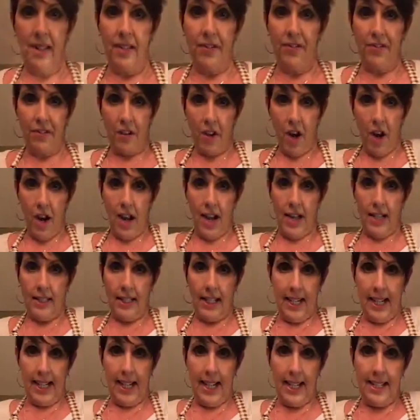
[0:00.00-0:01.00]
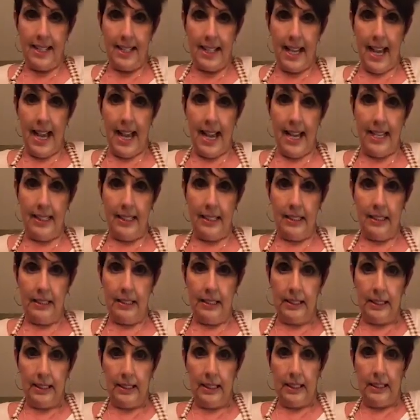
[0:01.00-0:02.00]
then the front, like I said,
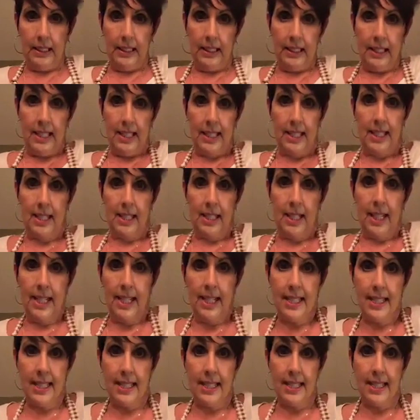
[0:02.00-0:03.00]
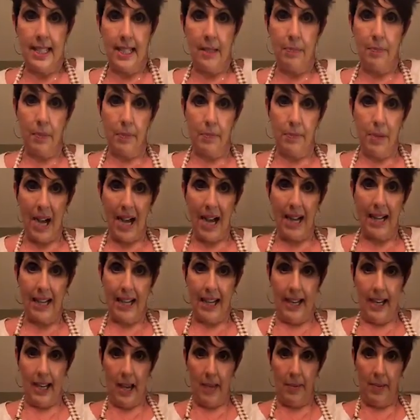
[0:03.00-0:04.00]
is a nice deep
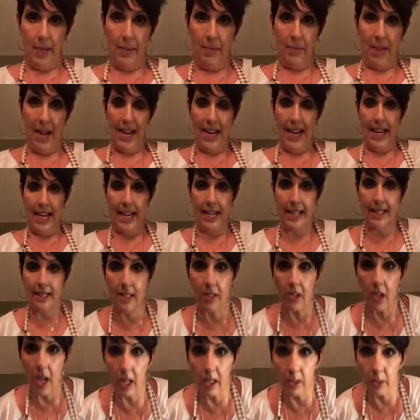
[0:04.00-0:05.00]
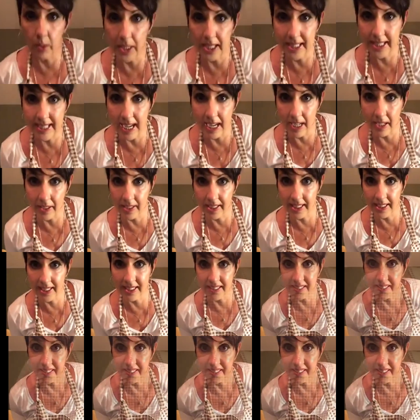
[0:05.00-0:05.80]
pocket. I mean, my hand is all the way down in